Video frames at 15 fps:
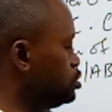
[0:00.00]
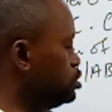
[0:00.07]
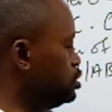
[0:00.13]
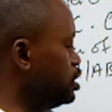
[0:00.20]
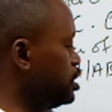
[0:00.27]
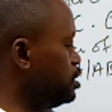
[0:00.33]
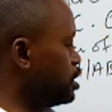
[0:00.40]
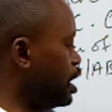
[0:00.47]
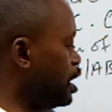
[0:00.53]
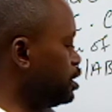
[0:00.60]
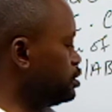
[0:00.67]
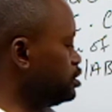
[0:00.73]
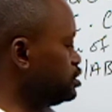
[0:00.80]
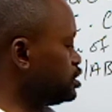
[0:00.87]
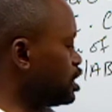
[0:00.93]

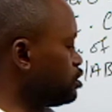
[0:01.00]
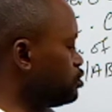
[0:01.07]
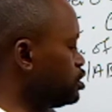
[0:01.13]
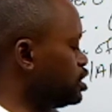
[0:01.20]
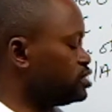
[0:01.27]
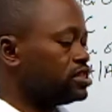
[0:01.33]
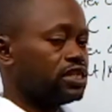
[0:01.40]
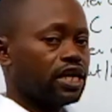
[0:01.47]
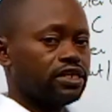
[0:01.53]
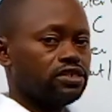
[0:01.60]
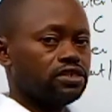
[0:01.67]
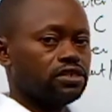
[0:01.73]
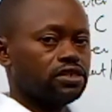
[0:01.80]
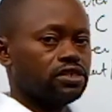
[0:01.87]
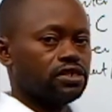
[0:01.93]
and this angle here is
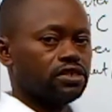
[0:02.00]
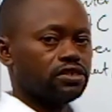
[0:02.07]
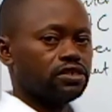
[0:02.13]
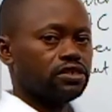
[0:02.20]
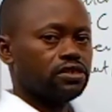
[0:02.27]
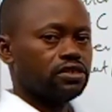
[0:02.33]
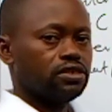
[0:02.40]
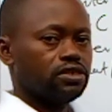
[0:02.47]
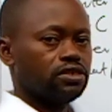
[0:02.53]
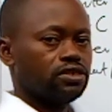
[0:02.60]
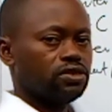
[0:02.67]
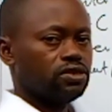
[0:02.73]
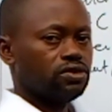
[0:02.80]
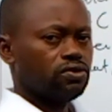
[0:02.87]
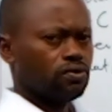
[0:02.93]
90 degrees,
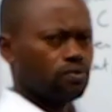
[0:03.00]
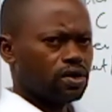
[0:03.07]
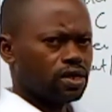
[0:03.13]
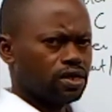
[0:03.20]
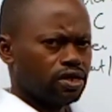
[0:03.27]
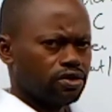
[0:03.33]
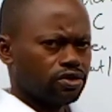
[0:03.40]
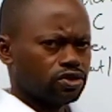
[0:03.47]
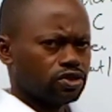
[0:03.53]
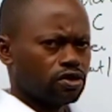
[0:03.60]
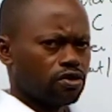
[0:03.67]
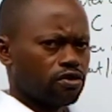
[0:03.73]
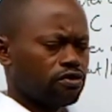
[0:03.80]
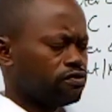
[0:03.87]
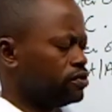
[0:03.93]
we quickly
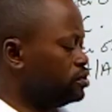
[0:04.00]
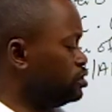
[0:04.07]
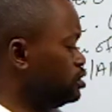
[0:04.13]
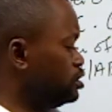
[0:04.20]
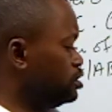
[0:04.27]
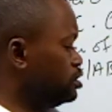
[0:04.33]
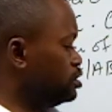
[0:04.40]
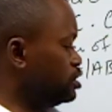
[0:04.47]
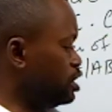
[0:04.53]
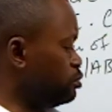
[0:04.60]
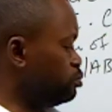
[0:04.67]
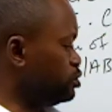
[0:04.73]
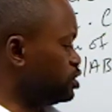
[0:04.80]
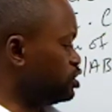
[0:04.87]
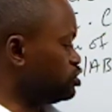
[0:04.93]
resolve the
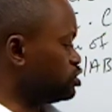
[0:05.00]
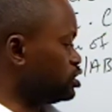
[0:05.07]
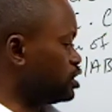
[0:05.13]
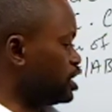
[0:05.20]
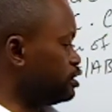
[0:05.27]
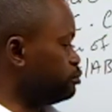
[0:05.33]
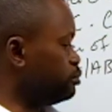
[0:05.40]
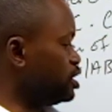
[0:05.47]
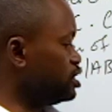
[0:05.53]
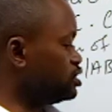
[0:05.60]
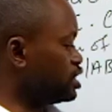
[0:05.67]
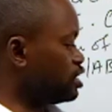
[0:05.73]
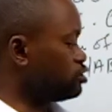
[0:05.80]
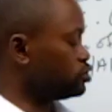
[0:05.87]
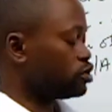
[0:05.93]
implication that
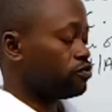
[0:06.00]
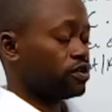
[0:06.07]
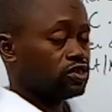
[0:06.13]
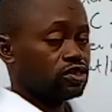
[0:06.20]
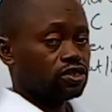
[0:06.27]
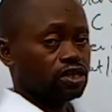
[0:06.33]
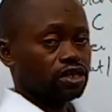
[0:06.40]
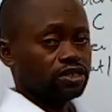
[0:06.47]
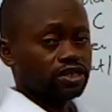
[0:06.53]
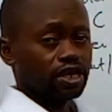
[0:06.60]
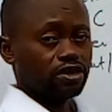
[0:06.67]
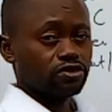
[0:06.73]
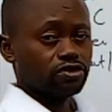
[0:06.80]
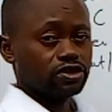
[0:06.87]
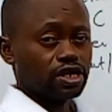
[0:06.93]
base angles of isosceles
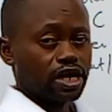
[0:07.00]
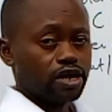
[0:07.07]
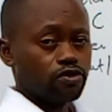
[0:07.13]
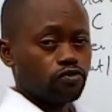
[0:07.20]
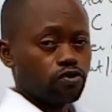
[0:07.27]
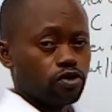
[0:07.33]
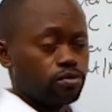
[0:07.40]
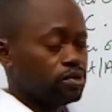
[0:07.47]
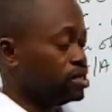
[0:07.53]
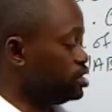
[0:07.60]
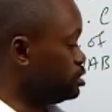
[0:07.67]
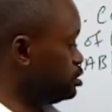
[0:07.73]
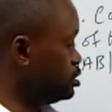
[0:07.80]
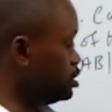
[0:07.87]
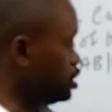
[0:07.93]
triangles are equal,
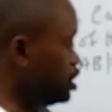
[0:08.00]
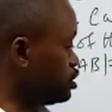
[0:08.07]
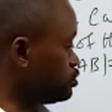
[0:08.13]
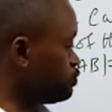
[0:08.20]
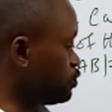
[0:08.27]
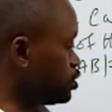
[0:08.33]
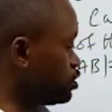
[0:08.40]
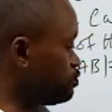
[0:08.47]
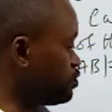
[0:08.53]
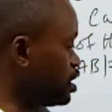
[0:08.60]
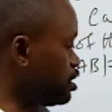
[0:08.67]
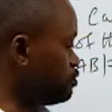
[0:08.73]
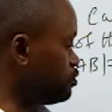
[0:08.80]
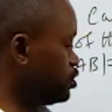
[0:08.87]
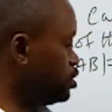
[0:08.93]
meaning here is
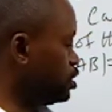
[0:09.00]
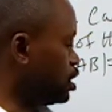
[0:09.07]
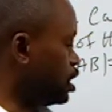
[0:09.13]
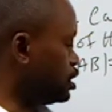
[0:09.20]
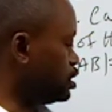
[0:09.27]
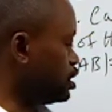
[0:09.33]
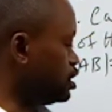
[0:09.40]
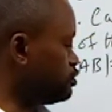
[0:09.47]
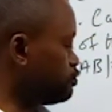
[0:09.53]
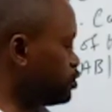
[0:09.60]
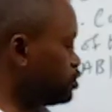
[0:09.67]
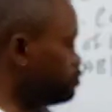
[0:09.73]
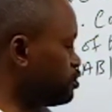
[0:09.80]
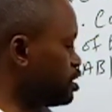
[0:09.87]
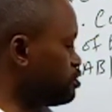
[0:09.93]
45 and here is
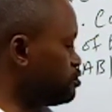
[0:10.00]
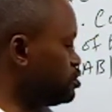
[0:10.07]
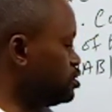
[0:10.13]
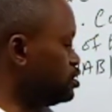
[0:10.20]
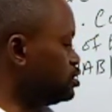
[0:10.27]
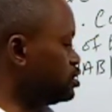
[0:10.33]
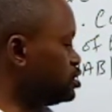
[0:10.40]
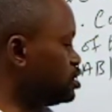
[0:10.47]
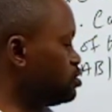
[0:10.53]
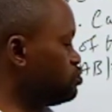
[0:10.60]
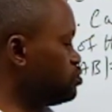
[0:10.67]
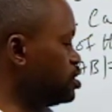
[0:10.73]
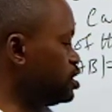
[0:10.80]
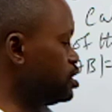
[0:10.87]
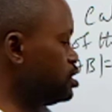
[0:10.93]
45. The same
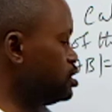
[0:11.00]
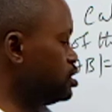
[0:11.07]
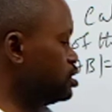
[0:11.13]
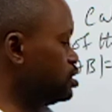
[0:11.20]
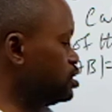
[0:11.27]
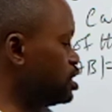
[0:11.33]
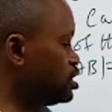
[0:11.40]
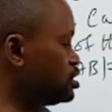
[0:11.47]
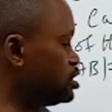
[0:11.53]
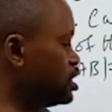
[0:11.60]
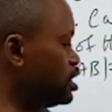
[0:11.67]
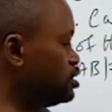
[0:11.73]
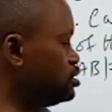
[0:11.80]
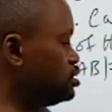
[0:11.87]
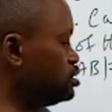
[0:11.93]
way, here is
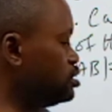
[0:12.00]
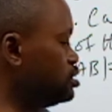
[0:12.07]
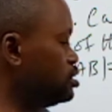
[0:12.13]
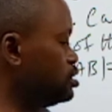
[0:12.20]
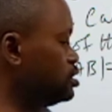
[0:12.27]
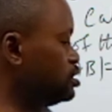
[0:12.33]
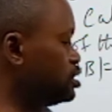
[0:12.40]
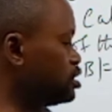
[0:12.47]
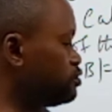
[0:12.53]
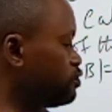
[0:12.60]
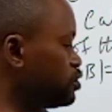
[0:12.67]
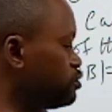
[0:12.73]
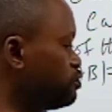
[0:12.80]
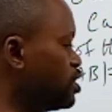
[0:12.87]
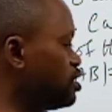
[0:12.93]
90, here is
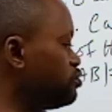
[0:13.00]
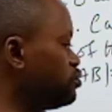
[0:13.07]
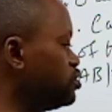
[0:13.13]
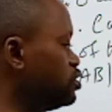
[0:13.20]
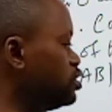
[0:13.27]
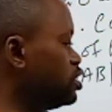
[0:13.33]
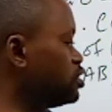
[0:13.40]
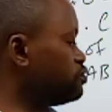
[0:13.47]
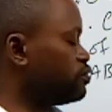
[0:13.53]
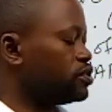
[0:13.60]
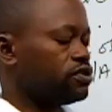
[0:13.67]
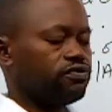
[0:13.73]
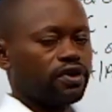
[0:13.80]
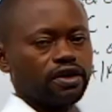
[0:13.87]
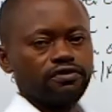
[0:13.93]
45, here is
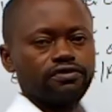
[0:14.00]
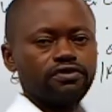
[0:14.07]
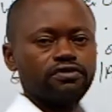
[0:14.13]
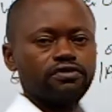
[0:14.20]
45.